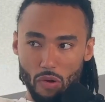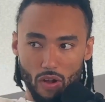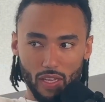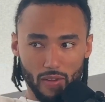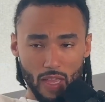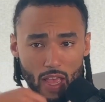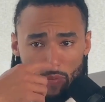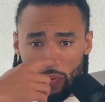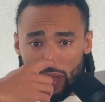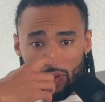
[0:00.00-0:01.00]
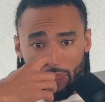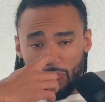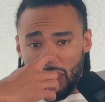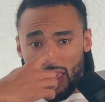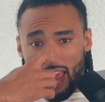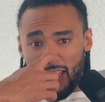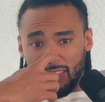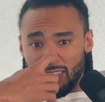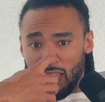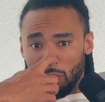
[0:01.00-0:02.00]
partying. But at
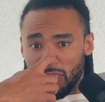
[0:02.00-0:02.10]
the same